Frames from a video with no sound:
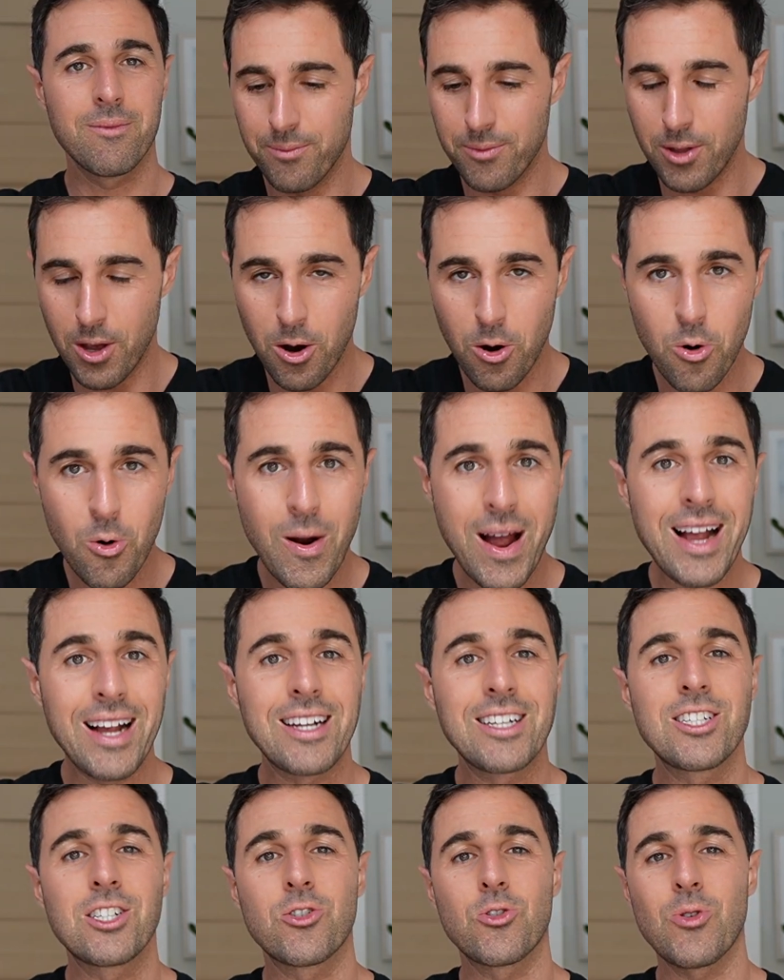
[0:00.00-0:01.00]
No
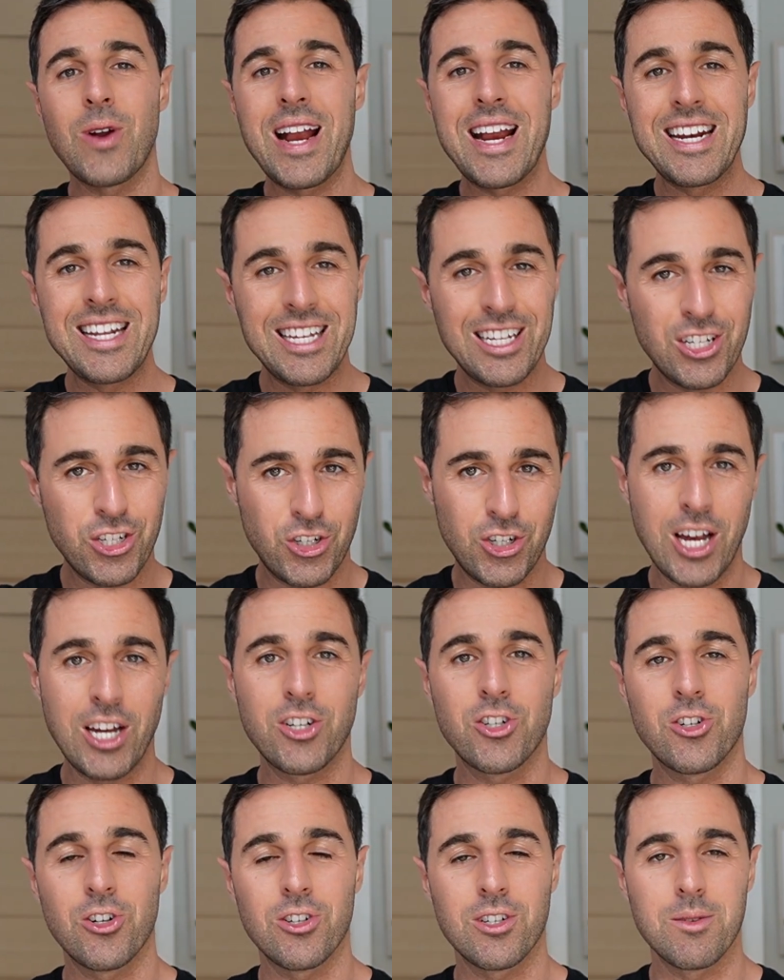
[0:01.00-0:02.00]
extraneous
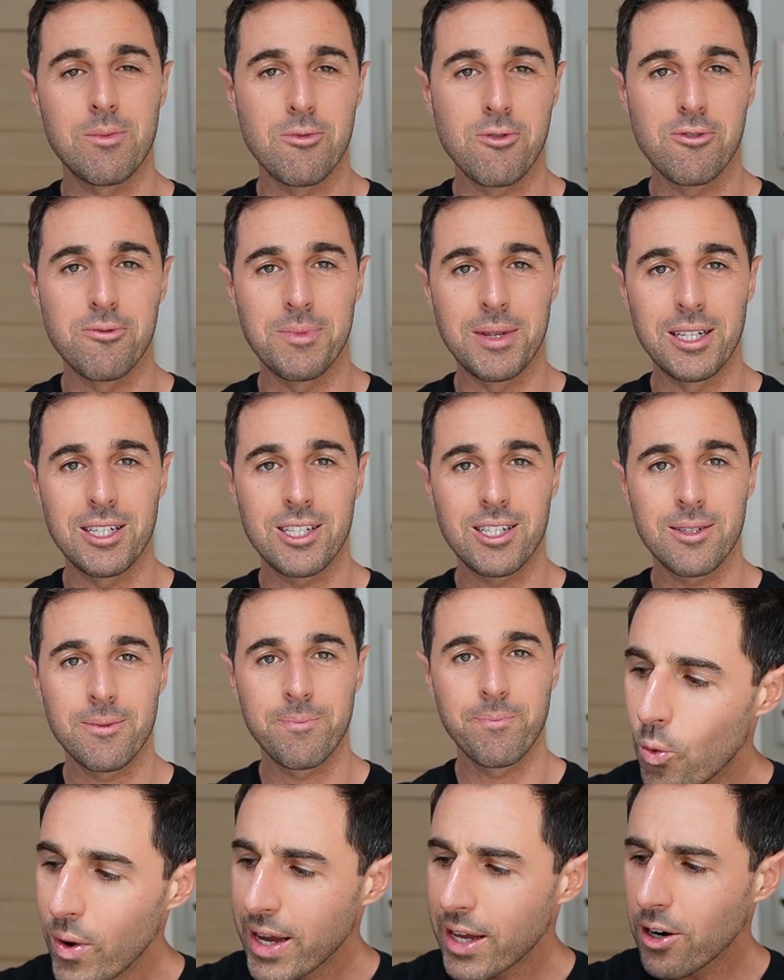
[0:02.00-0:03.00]
gestures and movements.
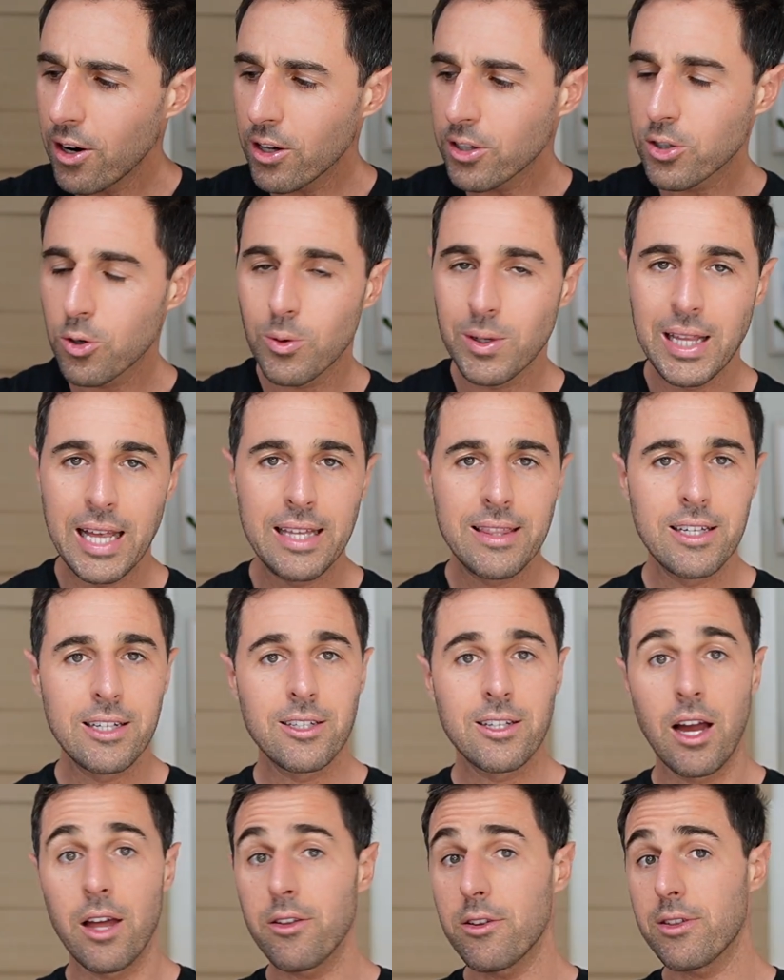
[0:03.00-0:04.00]
We can also relate
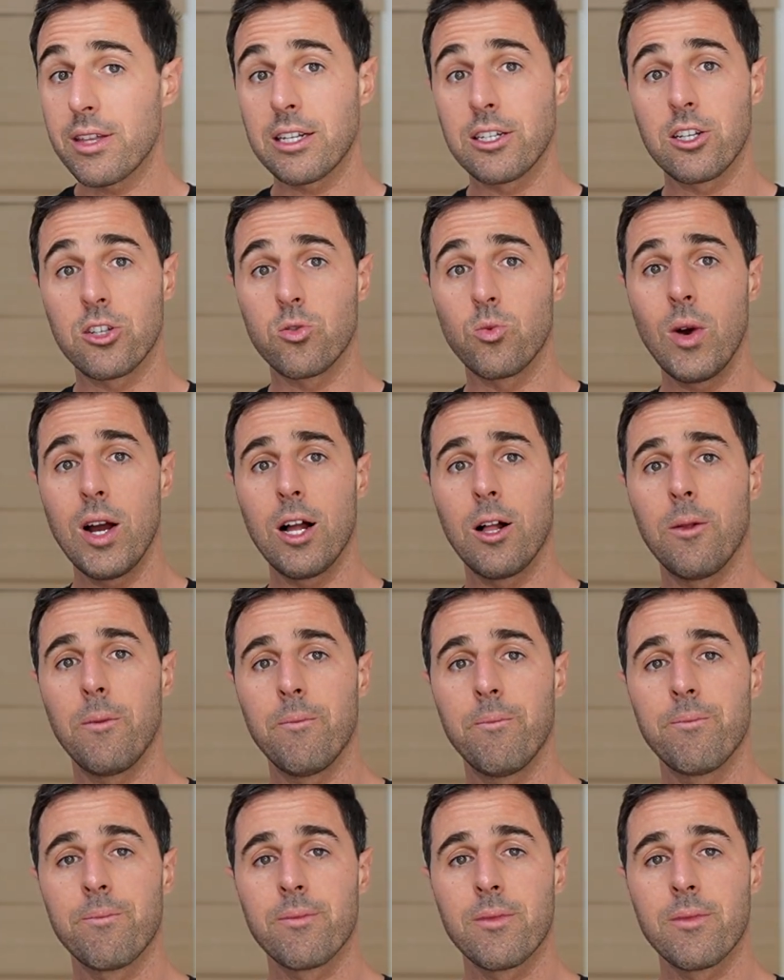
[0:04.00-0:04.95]
this to other things as well.